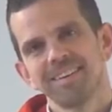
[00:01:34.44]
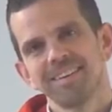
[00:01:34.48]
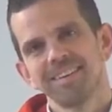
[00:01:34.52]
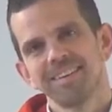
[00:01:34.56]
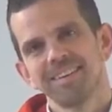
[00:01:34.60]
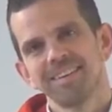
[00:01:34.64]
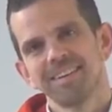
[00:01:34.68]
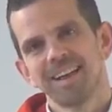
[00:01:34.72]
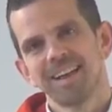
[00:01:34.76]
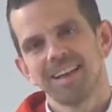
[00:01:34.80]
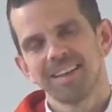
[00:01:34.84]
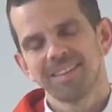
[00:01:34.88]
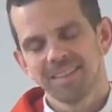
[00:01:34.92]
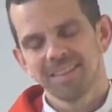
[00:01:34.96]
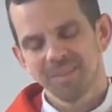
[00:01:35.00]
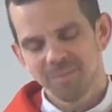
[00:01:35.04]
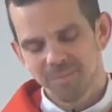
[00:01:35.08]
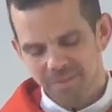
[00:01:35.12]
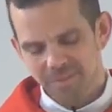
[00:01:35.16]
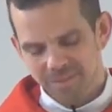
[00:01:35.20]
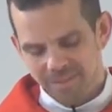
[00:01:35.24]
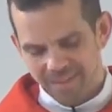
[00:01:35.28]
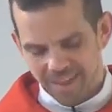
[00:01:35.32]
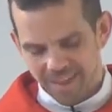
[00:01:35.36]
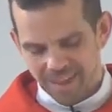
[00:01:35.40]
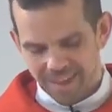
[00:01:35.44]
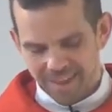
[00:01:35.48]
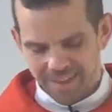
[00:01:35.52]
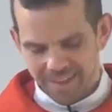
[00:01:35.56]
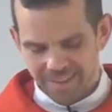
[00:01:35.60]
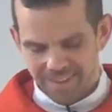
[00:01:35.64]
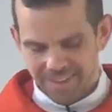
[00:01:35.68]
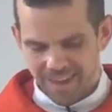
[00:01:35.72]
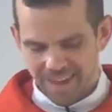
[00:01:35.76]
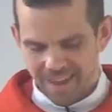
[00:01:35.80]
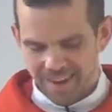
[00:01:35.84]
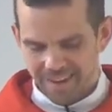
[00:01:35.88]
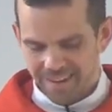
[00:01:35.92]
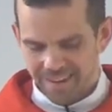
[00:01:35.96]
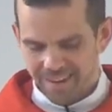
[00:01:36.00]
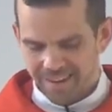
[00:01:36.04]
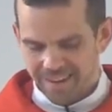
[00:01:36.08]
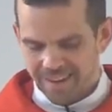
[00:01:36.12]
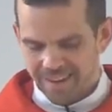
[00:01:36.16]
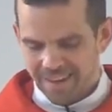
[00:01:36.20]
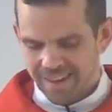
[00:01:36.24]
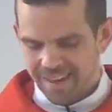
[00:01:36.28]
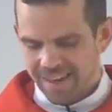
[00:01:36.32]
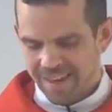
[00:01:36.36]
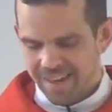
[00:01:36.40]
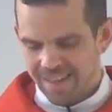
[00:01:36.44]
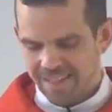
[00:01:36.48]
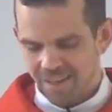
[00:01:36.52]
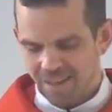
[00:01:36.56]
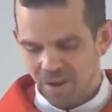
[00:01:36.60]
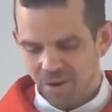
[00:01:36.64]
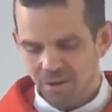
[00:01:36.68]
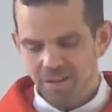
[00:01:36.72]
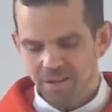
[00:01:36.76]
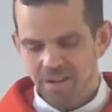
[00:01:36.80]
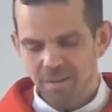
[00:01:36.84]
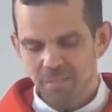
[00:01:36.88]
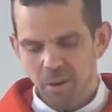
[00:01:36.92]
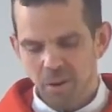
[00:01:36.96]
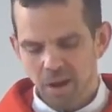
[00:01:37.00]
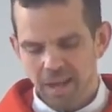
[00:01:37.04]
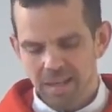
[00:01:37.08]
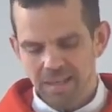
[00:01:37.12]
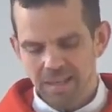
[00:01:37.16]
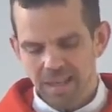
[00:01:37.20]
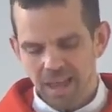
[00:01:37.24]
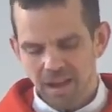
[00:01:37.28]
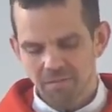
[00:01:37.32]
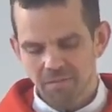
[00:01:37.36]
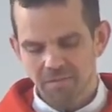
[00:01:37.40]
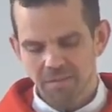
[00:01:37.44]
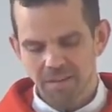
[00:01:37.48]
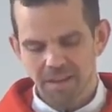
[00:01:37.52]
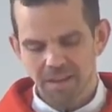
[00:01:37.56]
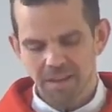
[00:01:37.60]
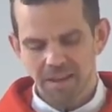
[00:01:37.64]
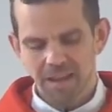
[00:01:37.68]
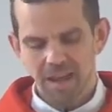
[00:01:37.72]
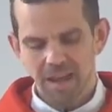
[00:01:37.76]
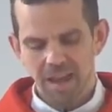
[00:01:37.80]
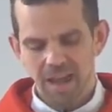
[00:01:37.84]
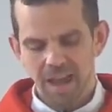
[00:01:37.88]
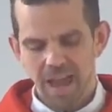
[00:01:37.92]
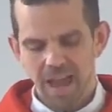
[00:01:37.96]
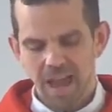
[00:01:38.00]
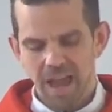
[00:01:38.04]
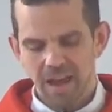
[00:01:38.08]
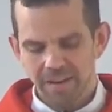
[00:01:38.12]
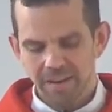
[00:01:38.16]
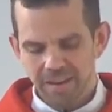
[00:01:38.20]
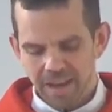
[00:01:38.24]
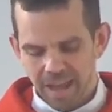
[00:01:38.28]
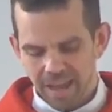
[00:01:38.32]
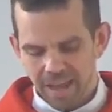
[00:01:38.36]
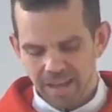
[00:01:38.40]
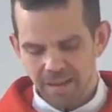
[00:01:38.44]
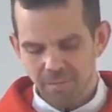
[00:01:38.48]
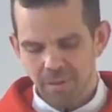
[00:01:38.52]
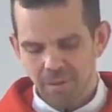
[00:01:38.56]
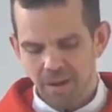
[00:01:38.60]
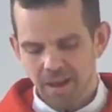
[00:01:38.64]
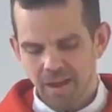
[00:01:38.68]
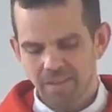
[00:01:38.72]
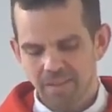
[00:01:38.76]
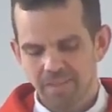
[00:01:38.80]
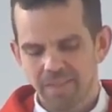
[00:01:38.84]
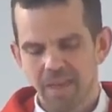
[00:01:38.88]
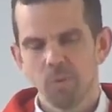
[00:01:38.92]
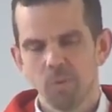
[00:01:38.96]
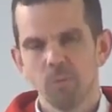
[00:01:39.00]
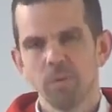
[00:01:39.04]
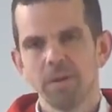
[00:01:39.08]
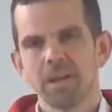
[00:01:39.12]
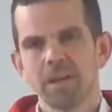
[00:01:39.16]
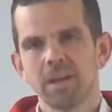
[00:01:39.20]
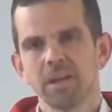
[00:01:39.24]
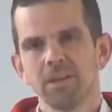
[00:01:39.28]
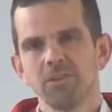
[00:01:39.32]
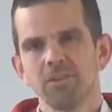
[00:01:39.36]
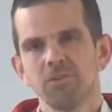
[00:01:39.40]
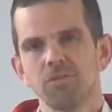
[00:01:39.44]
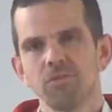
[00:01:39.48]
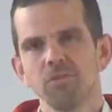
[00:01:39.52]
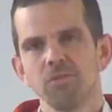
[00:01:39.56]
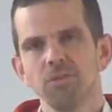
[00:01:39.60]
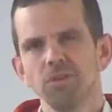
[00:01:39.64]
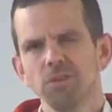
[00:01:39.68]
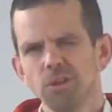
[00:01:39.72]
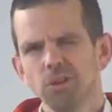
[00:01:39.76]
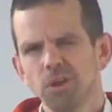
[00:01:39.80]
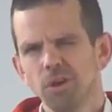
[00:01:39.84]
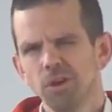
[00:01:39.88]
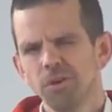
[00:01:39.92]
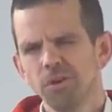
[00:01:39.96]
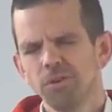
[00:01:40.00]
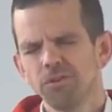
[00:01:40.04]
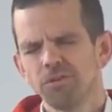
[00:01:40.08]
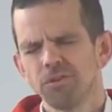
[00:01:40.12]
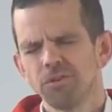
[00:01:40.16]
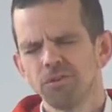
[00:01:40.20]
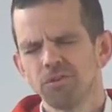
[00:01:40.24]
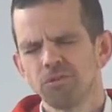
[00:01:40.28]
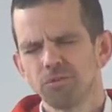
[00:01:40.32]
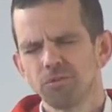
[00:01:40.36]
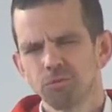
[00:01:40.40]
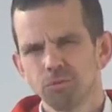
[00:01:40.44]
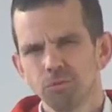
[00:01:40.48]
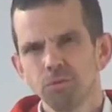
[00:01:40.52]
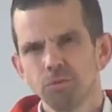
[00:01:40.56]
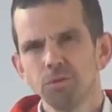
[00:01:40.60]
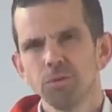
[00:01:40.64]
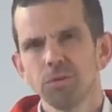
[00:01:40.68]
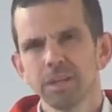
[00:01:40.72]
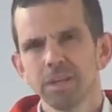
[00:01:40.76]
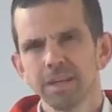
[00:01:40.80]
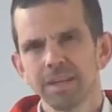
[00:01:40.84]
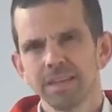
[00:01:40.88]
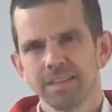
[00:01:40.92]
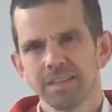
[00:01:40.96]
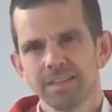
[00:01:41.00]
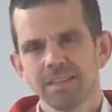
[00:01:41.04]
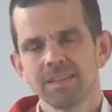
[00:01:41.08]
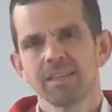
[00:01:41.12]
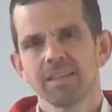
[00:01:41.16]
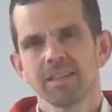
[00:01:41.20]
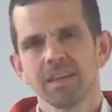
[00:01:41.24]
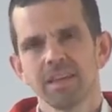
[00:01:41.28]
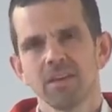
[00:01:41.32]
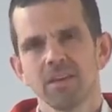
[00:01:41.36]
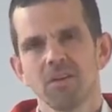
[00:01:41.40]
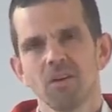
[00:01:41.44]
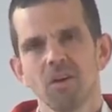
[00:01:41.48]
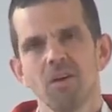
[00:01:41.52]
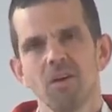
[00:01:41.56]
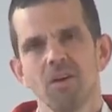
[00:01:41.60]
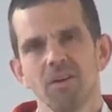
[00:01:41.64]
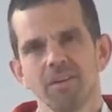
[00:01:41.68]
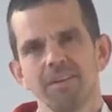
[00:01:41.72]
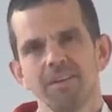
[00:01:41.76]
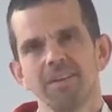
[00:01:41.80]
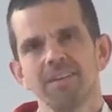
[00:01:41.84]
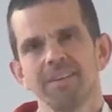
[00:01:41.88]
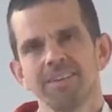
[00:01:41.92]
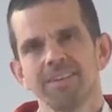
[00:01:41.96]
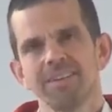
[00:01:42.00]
Augustine was saying that it's only by loving our neighbour that we can learn to truly see God.